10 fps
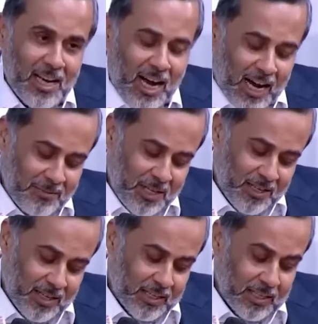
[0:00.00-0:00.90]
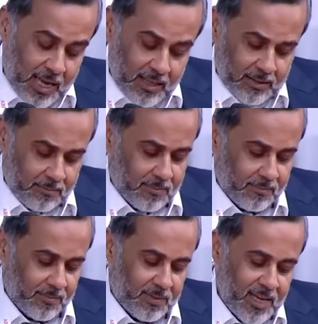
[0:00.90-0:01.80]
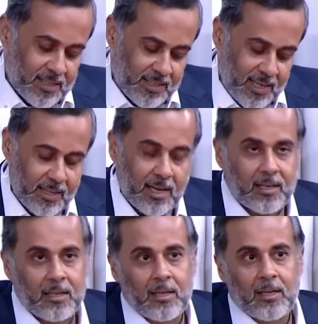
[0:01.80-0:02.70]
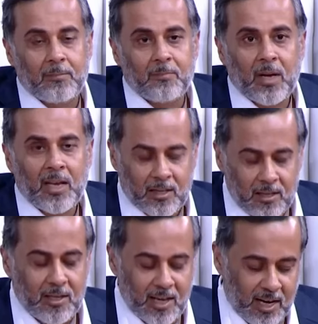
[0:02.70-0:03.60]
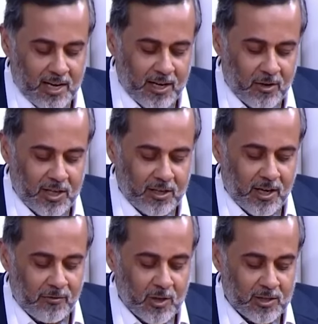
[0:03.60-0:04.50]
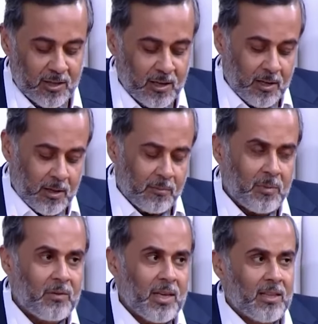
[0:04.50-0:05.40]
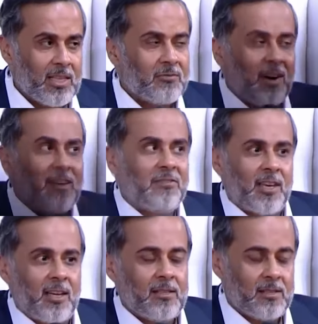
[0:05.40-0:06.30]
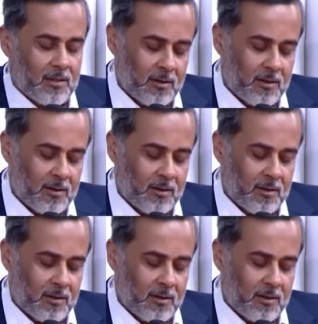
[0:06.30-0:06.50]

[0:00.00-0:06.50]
I mean, they say that another thing I read on the internet was between these 5 things,